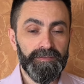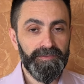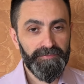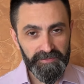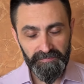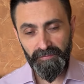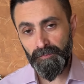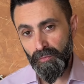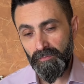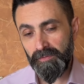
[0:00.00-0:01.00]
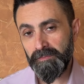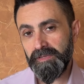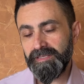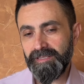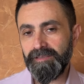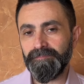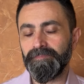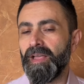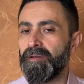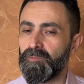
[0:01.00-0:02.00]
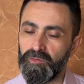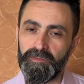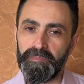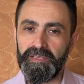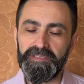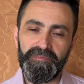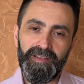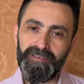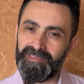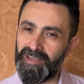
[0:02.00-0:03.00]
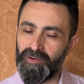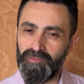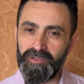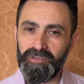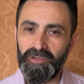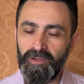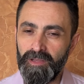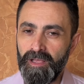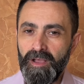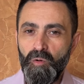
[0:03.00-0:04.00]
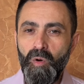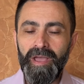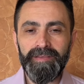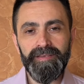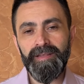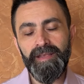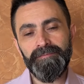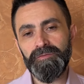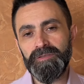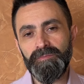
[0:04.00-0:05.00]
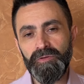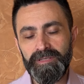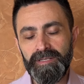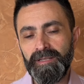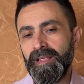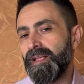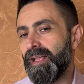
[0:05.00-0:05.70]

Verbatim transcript: The first problem is that I'm not the biggest fan of the original white DNA for some reason.